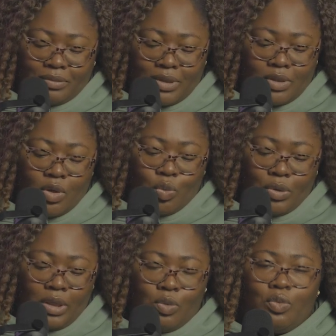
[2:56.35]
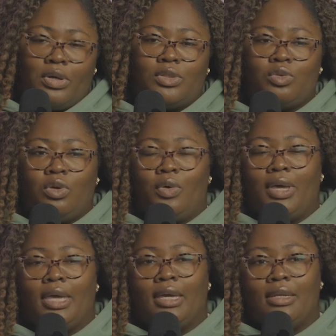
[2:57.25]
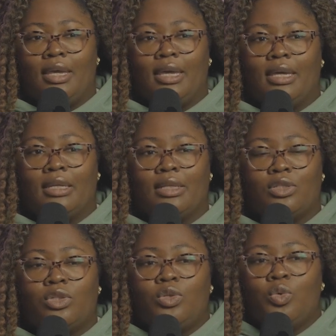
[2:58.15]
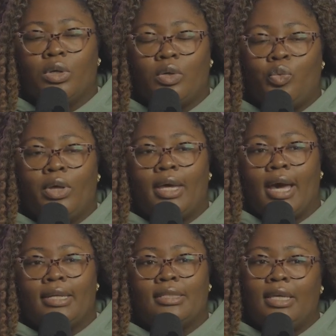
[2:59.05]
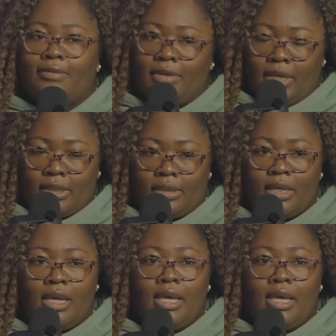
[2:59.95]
So we want to go ahead and steward what God has given us